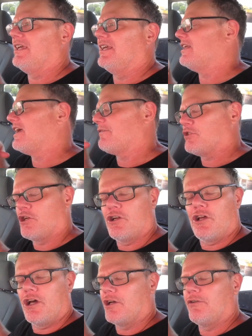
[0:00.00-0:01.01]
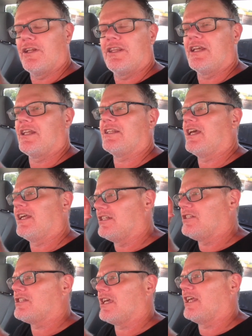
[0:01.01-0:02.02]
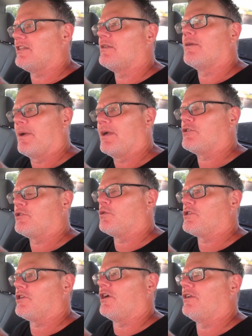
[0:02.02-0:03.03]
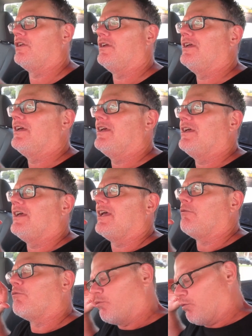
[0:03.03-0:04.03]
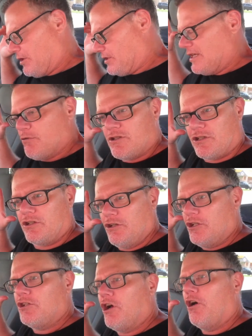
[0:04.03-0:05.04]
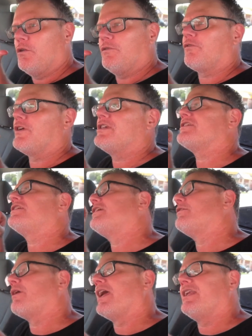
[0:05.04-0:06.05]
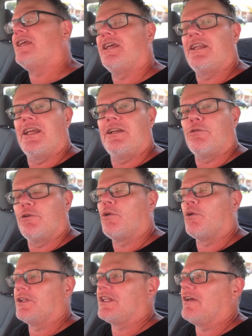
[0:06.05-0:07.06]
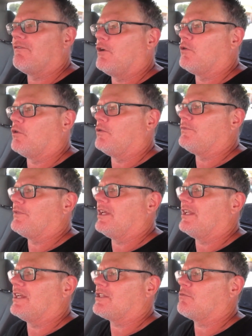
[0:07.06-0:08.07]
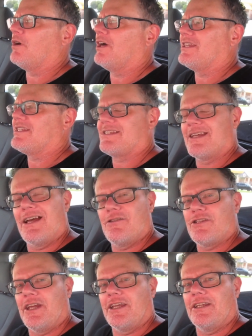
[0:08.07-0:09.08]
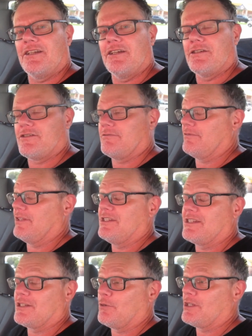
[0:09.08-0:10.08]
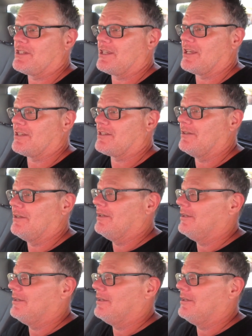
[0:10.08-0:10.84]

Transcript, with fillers: He didn't have shirt on or anything like that. He just had a pair of shorts on. And once he was good and cold and freezing, he ran in and he recorded that vocal. And that's why it sounds like it does. At least that's what he says.